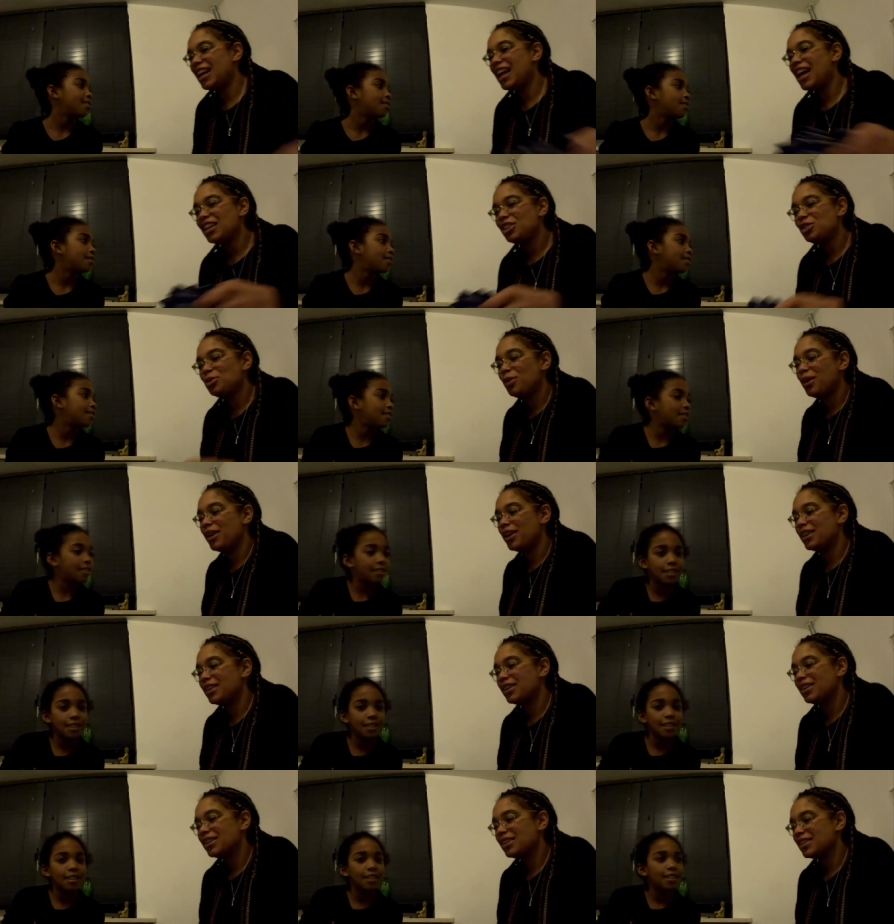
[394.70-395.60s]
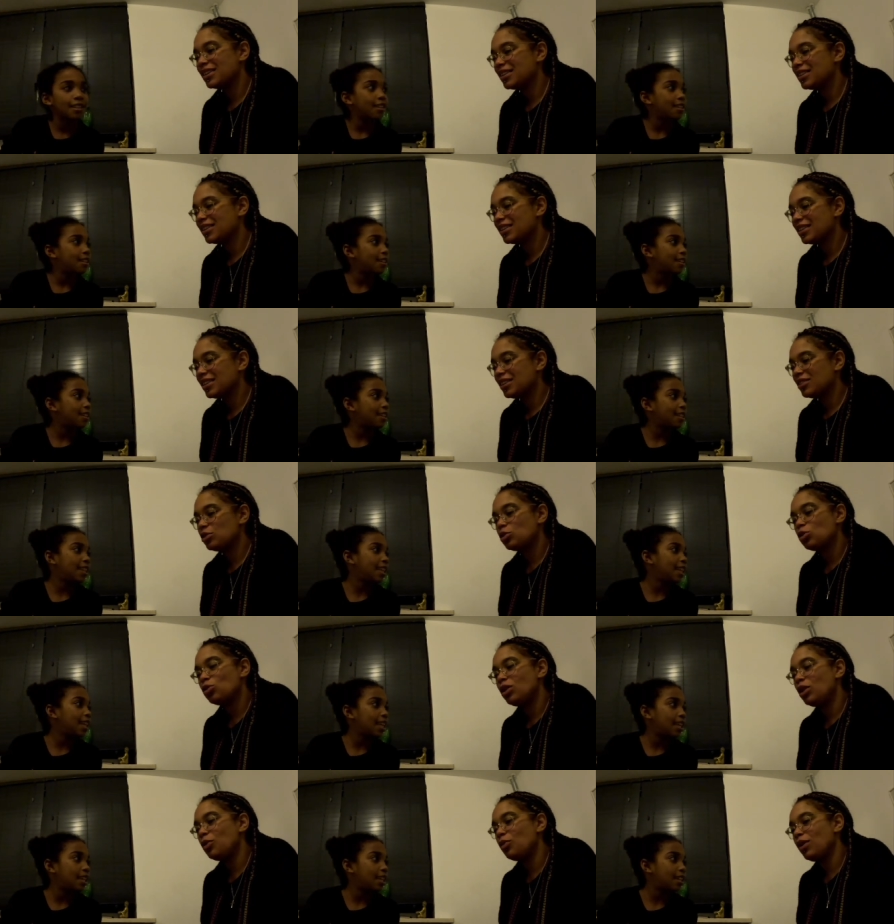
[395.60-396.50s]
Speaker 1: last one. There's
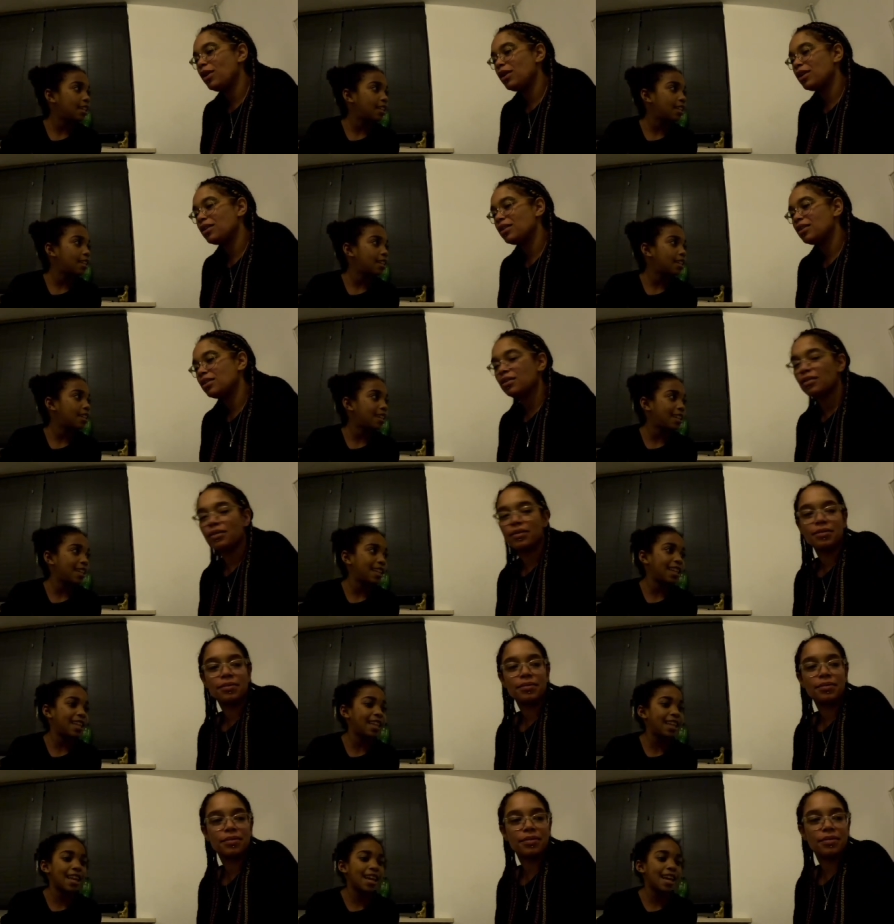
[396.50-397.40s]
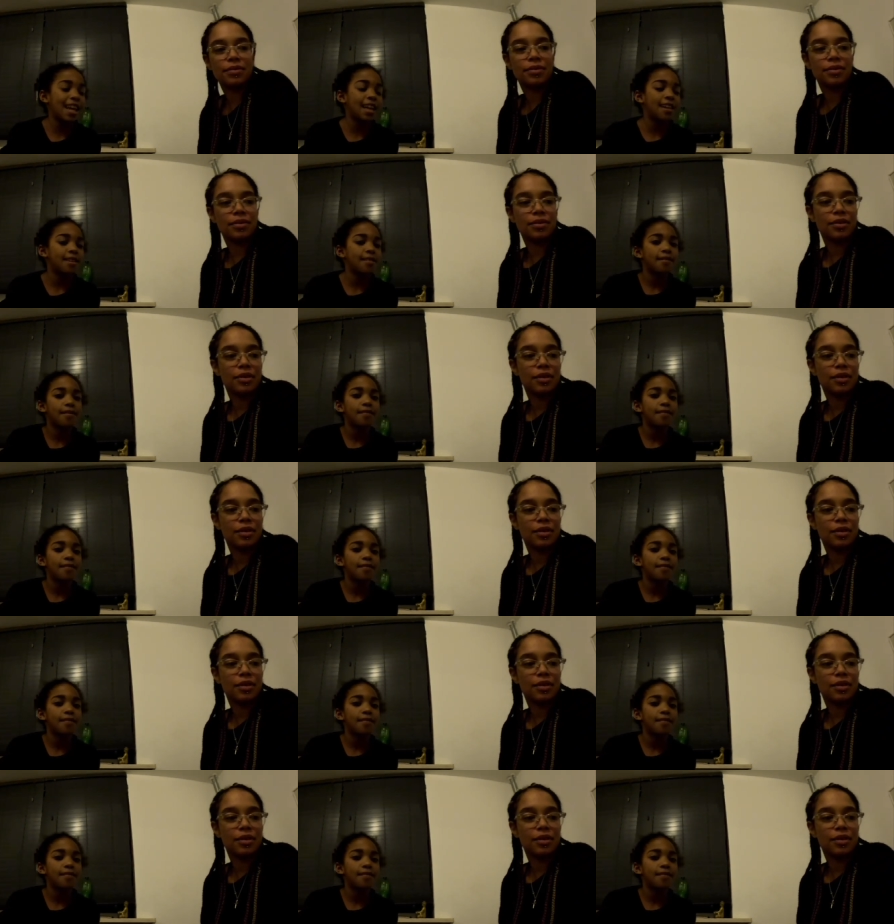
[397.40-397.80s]
only one. Yeah.